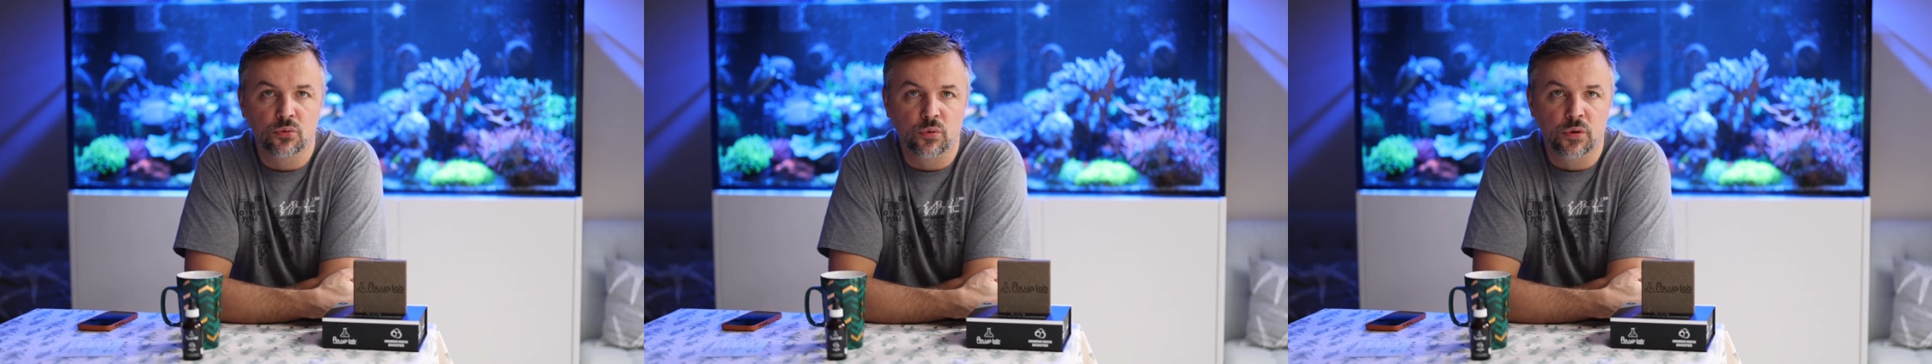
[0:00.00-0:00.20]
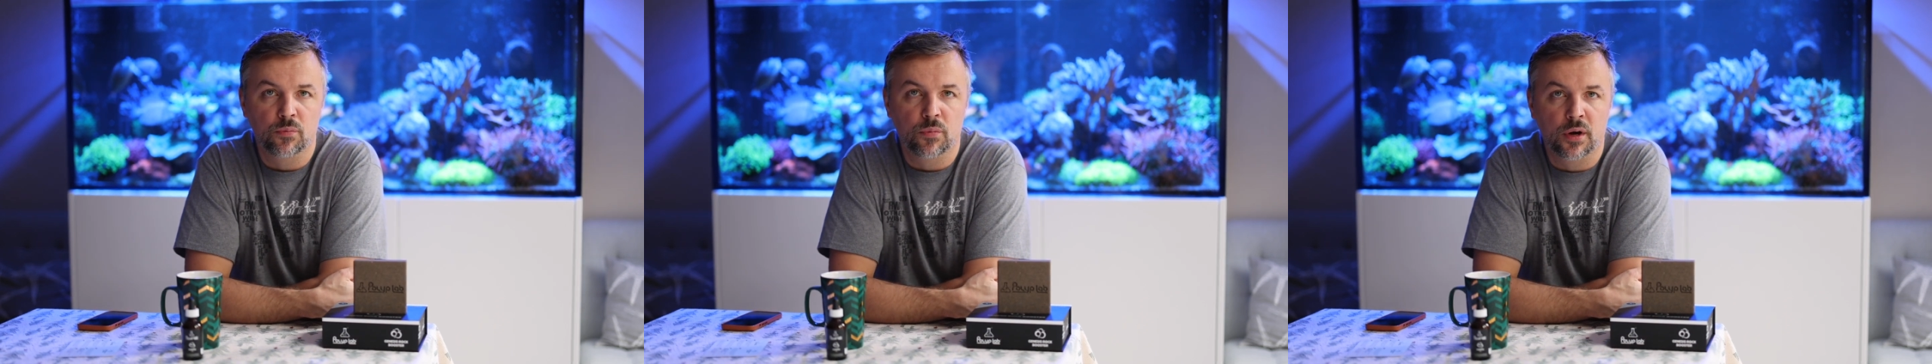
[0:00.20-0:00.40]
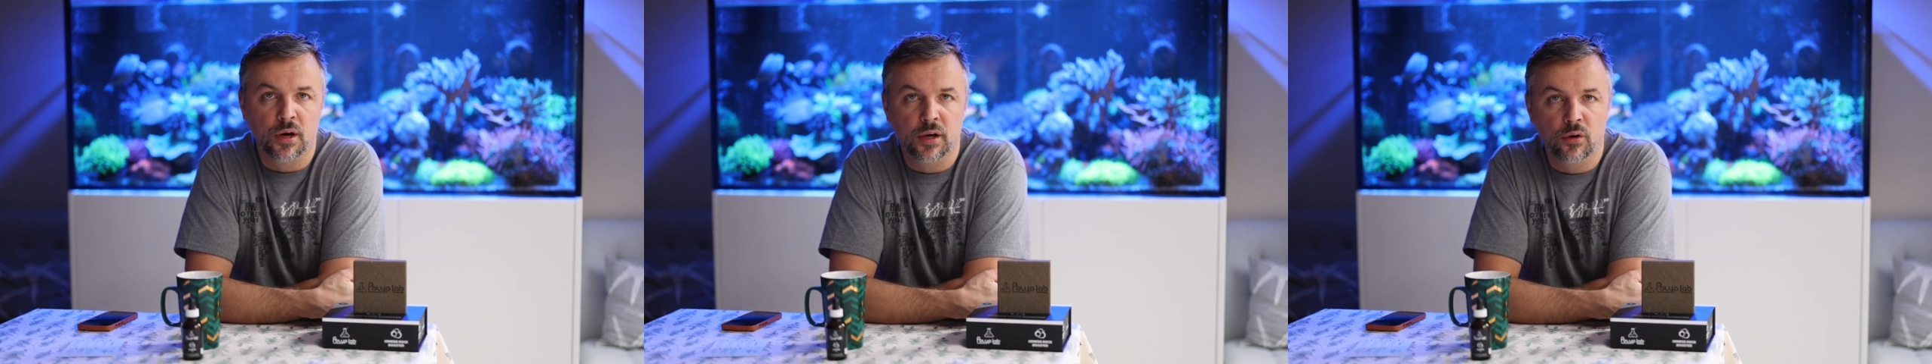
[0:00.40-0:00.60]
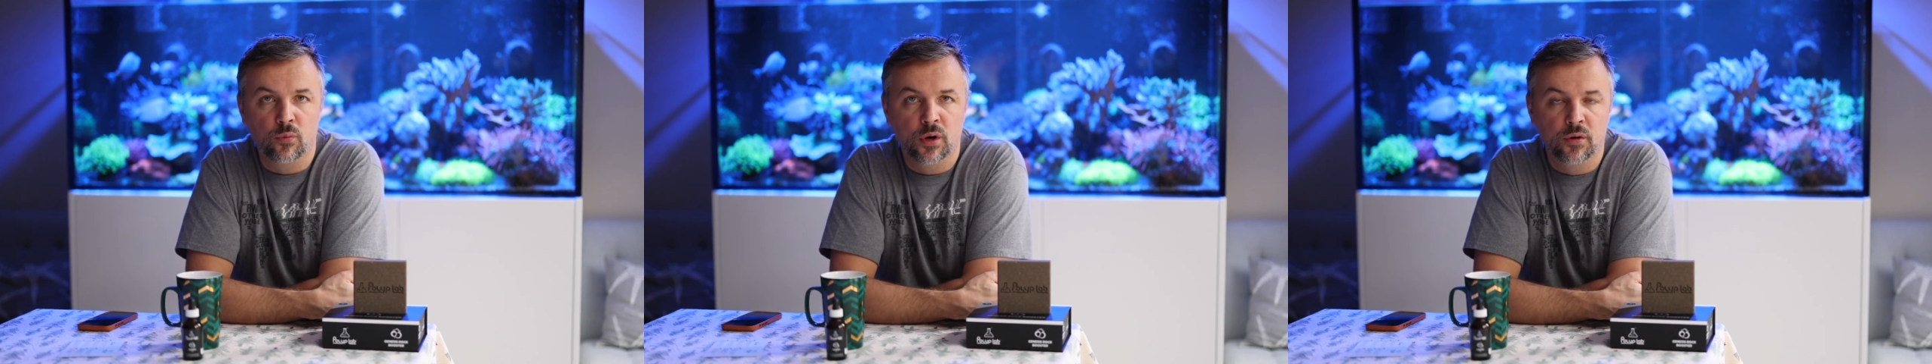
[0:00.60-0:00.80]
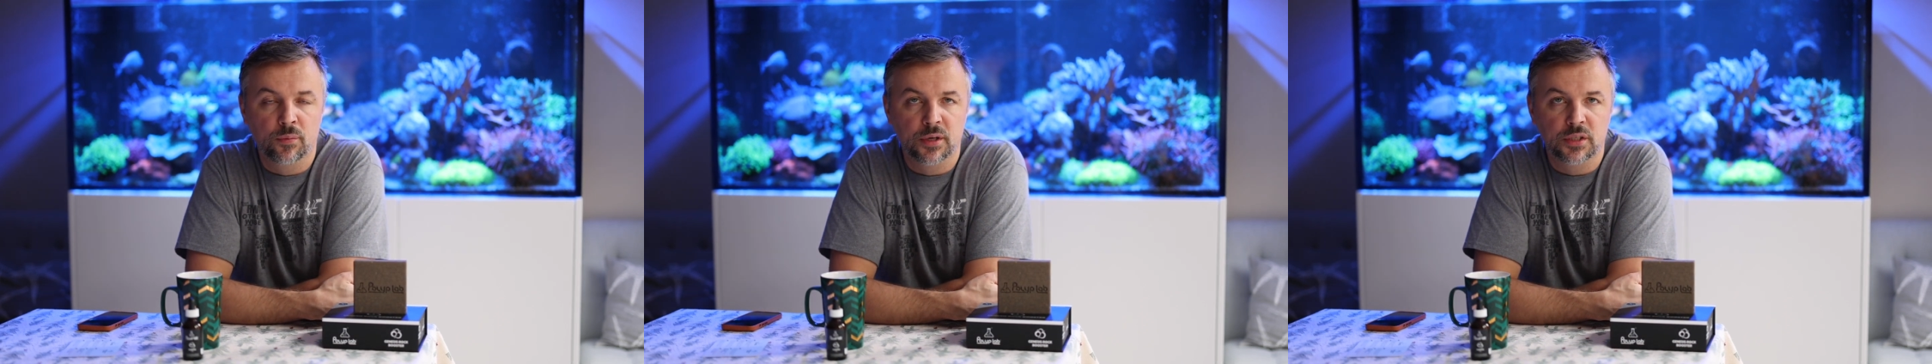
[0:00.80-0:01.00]
with
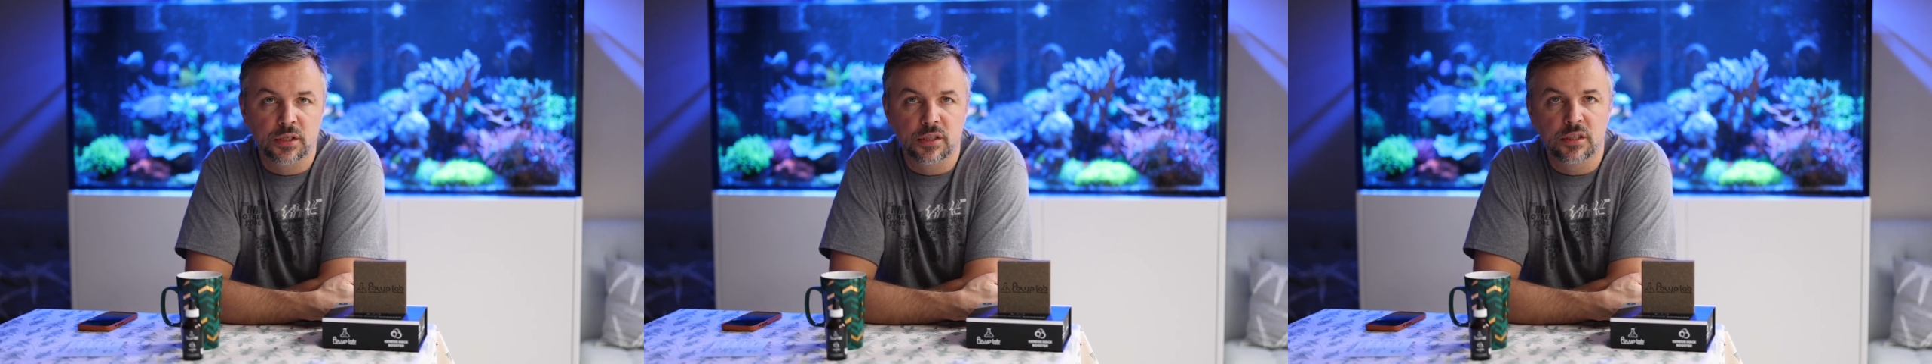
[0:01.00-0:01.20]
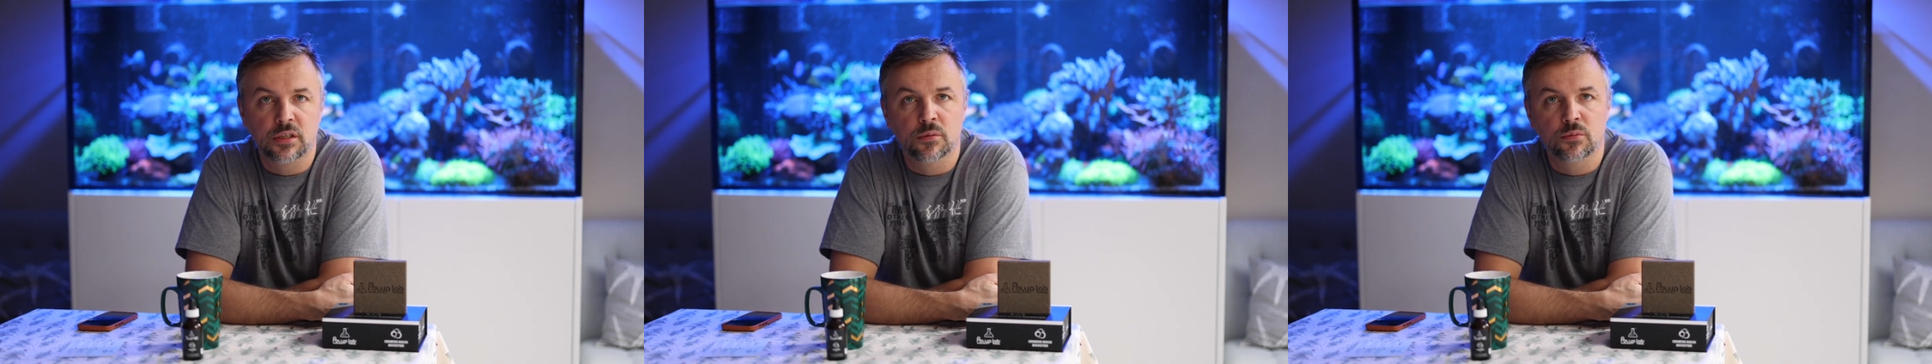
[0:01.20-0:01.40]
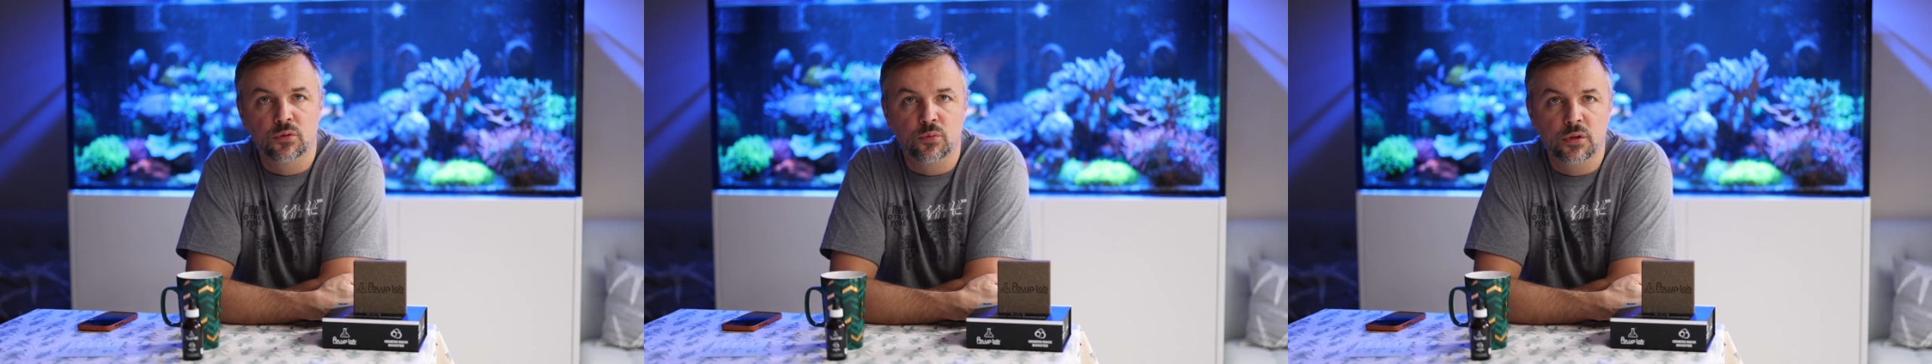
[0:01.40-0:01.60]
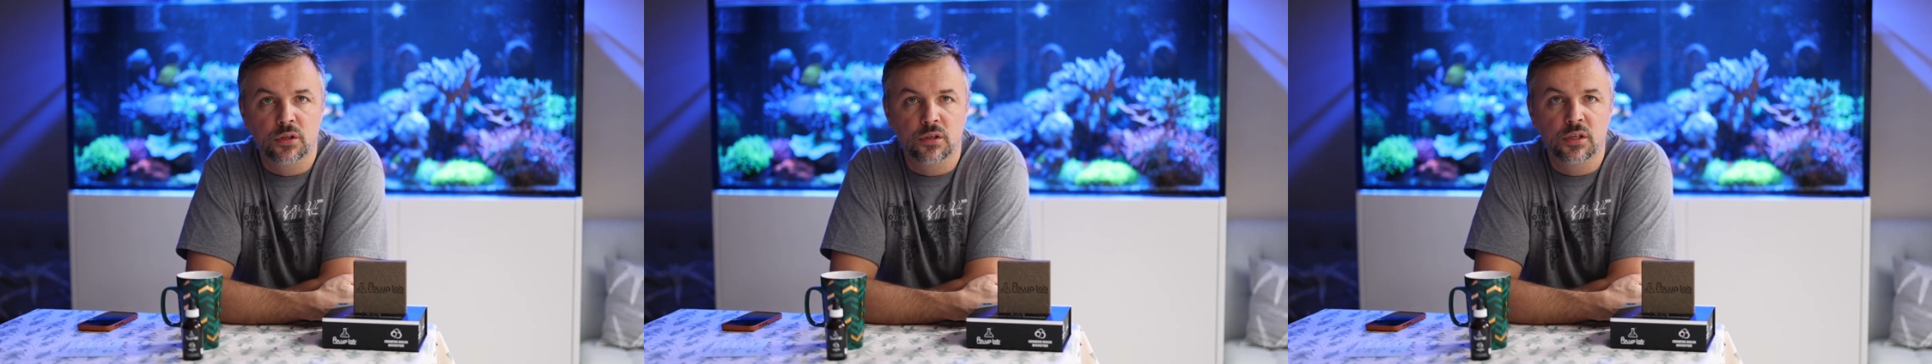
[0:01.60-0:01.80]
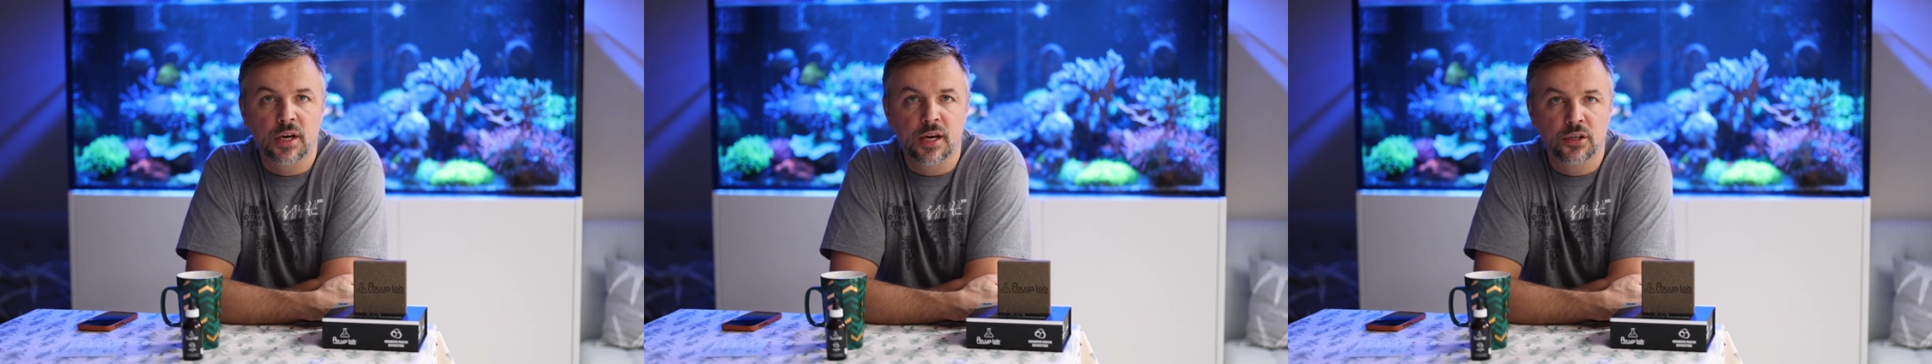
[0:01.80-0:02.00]
one of my systems with
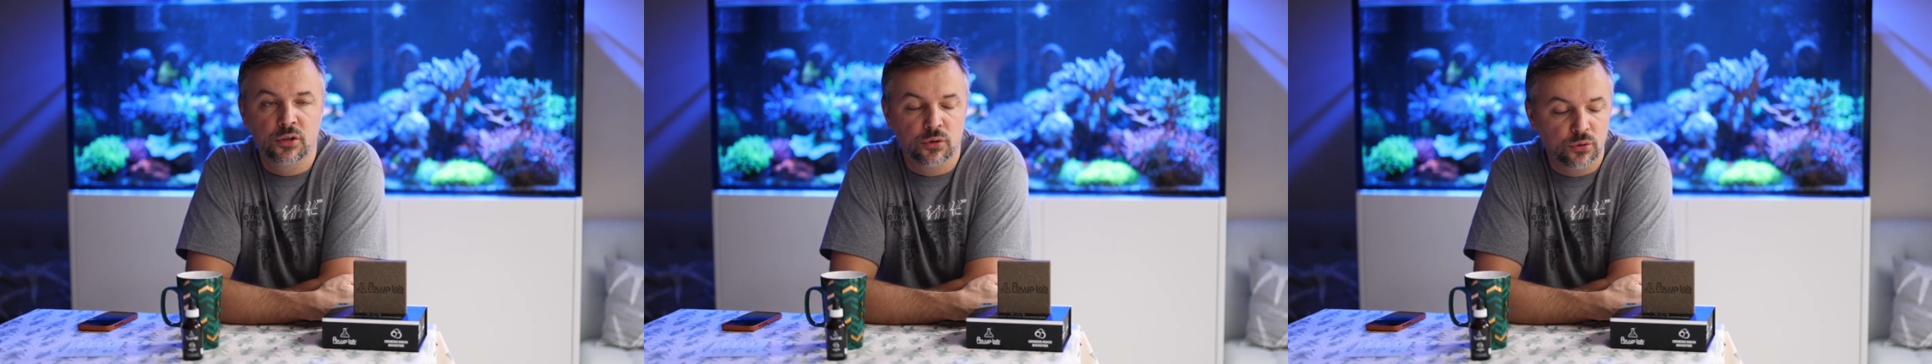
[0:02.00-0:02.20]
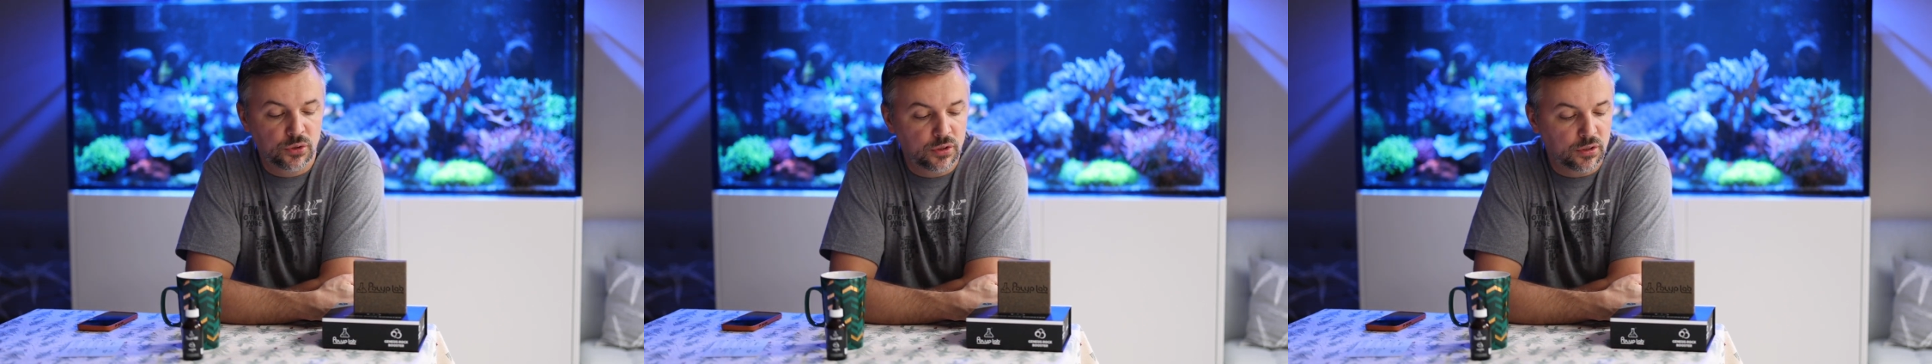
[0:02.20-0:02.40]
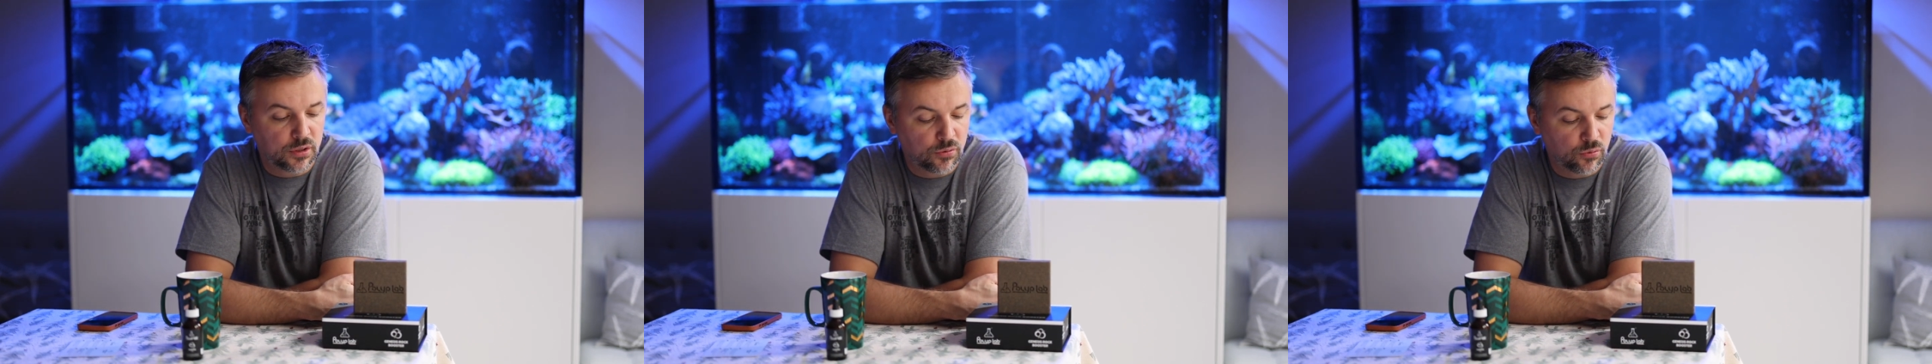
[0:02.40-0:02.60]
the dinos.